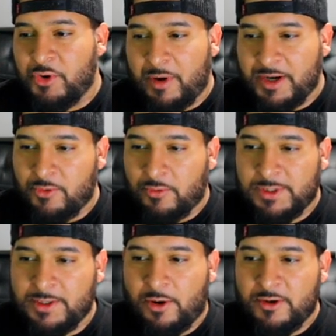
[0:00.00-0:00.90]
Nobody will
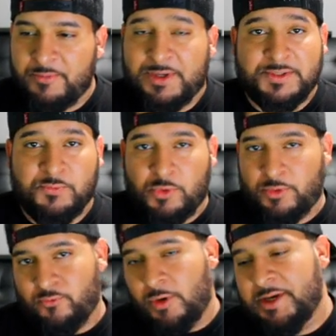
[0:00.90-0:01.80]
really guard him because
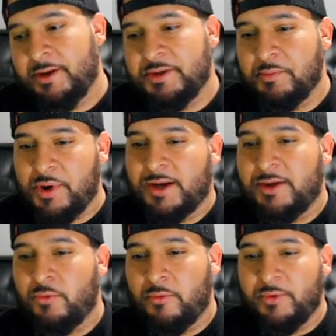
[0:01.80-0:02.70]
we're rolling out the
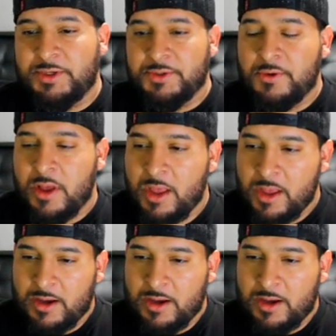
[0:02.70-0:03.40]
pocket when we do.